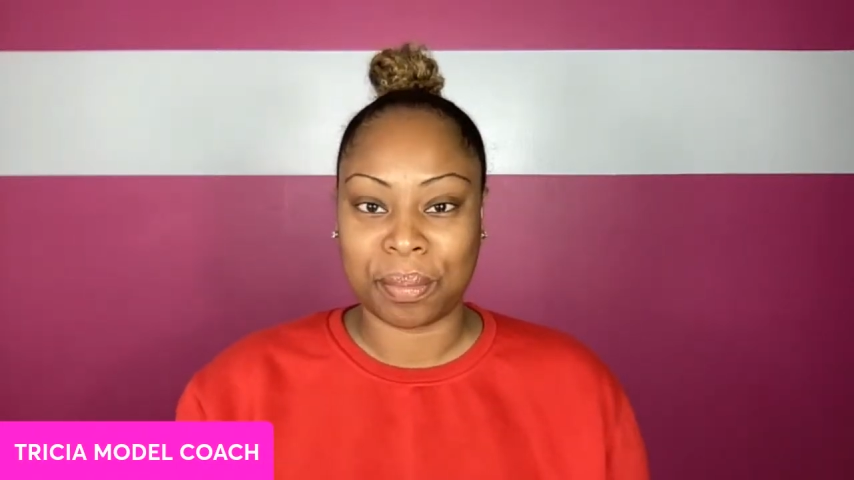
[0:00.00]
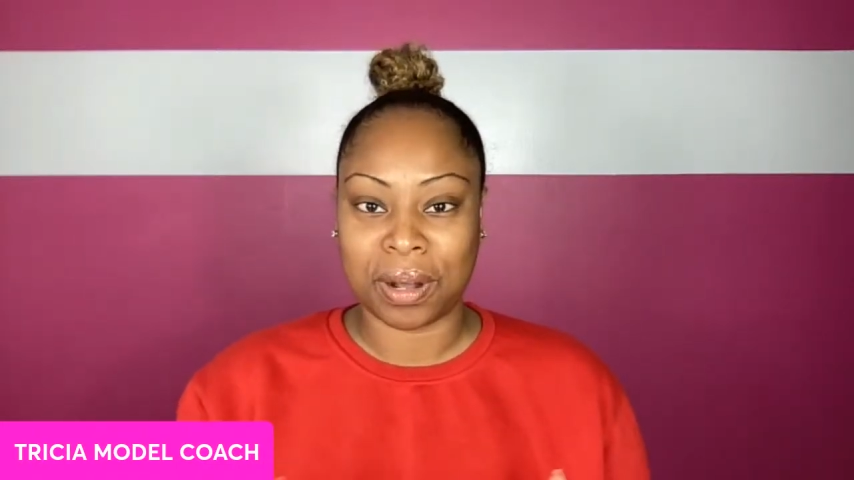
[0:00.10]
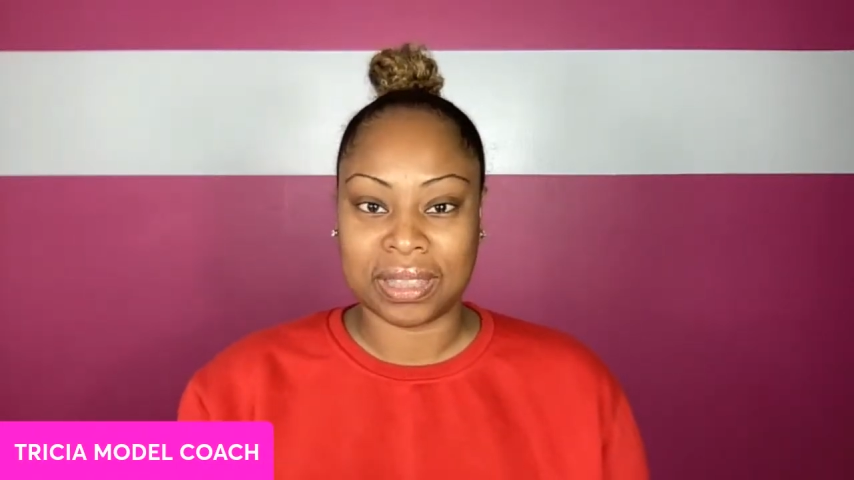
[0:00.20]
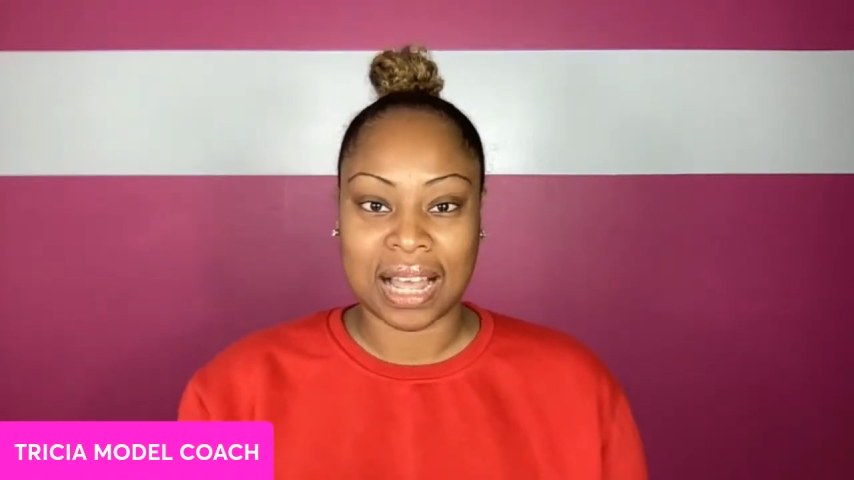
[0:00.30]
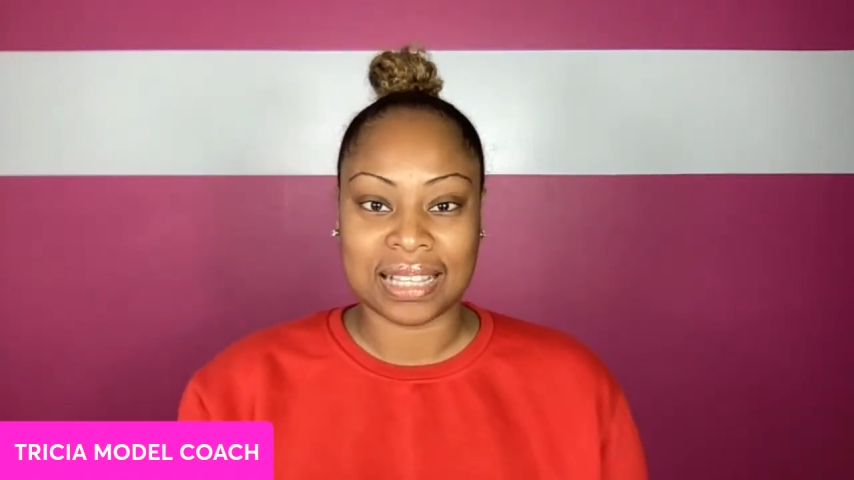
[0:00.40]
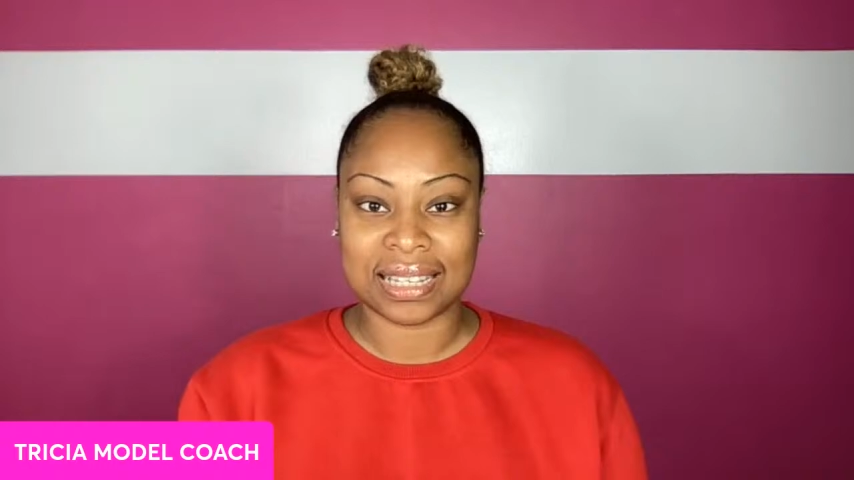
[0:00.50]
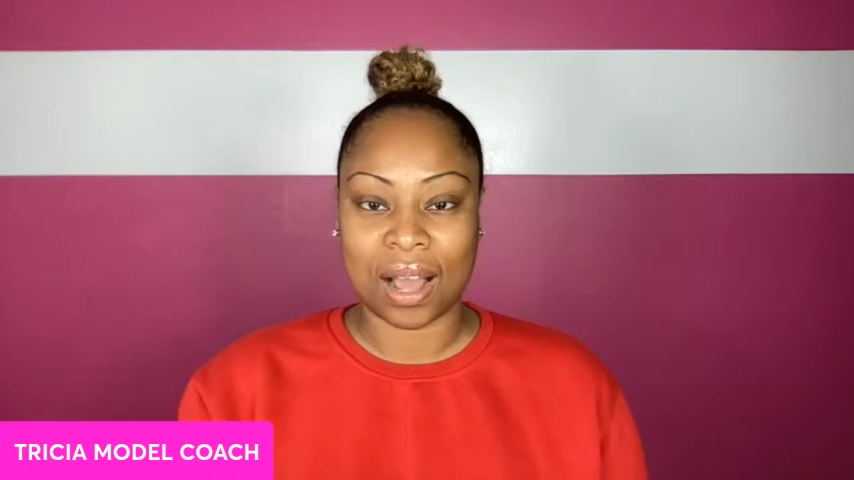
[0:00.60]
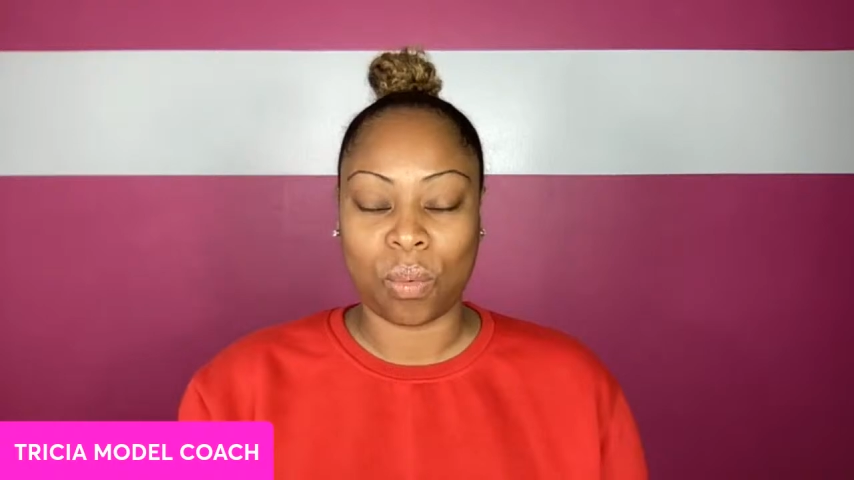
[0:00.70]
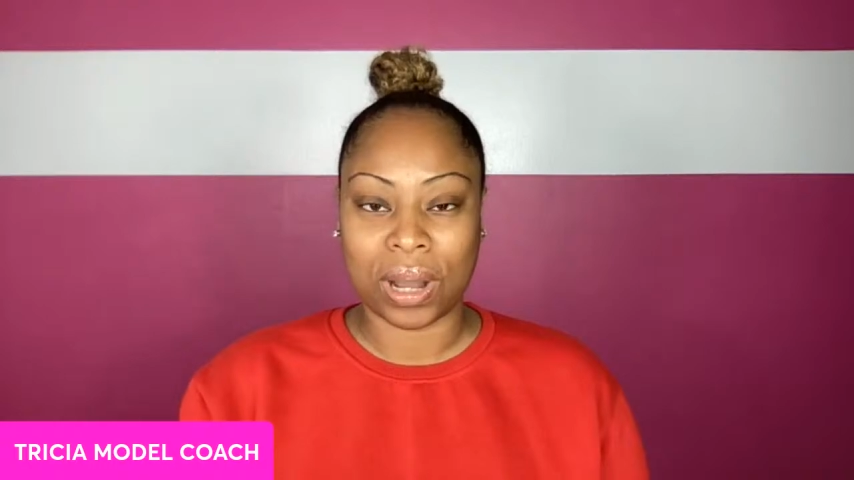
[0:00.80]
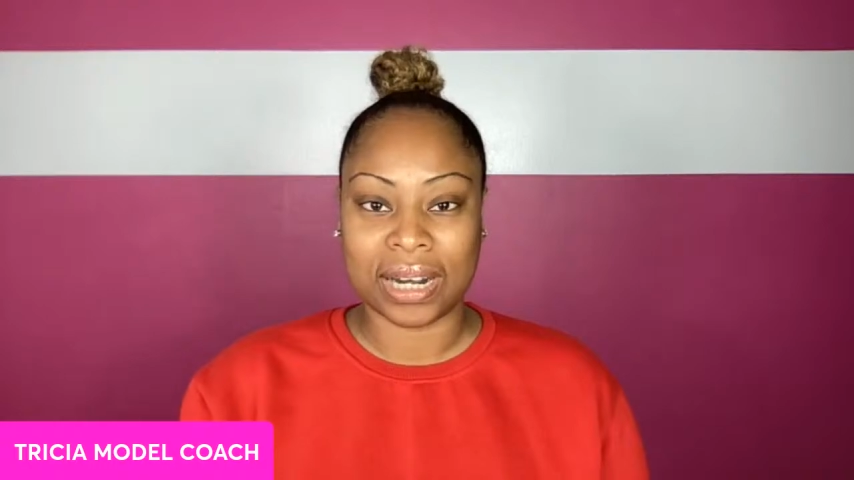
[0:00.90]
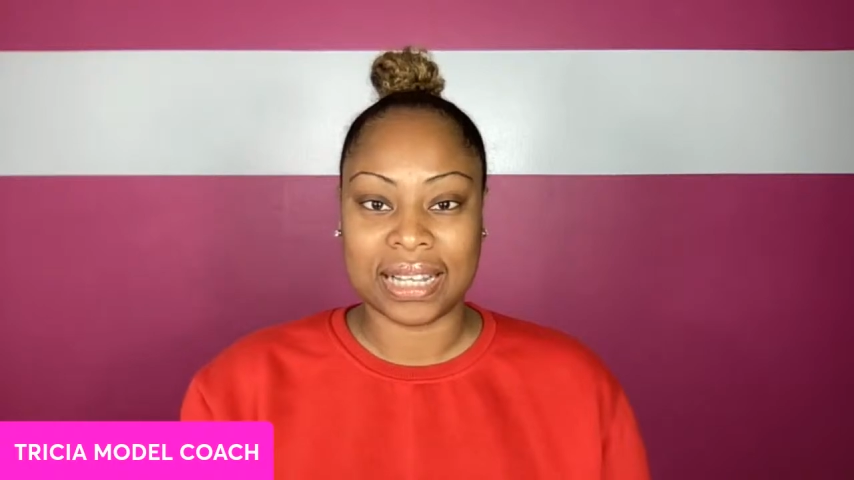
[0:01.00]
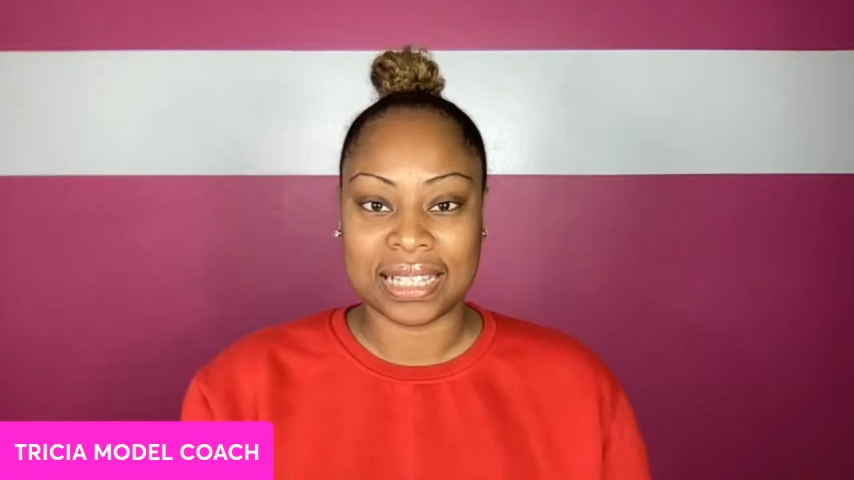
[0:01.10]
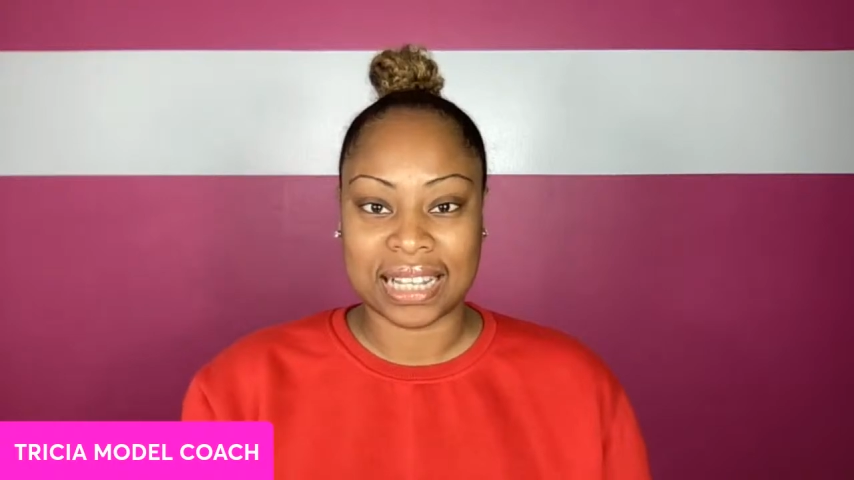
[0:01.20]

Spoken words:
but that's not what it is.